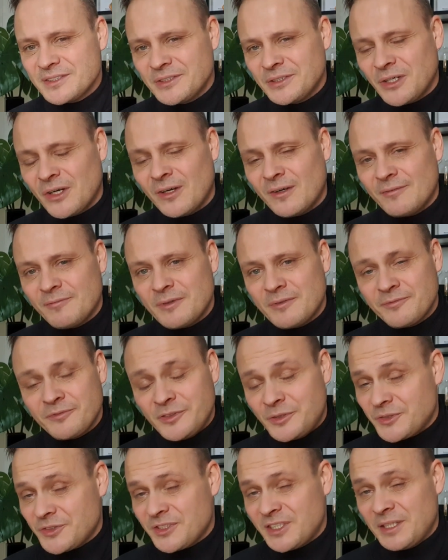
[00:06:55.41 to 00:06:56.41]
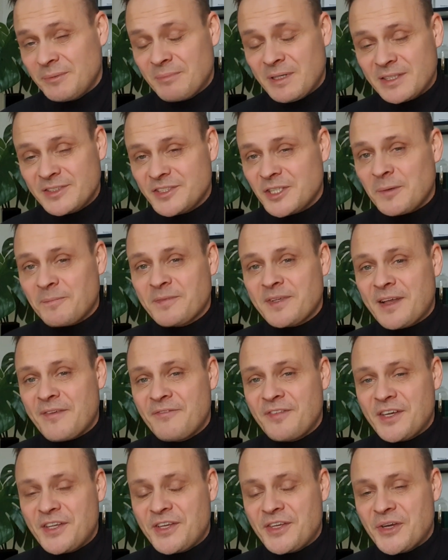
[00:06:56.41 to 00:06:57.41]
You've seen my top
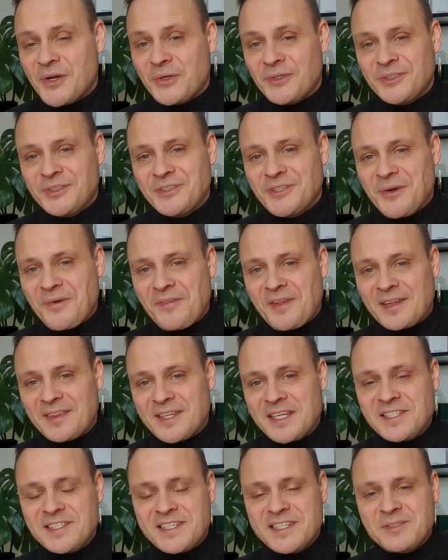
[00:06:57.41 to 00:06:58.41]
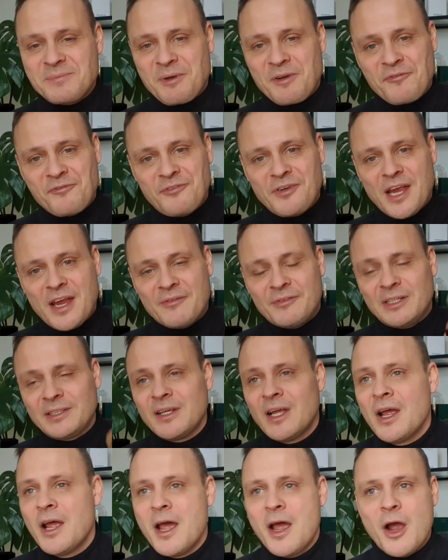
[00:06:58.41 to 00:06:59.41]
10 video, you know that this is my favorite.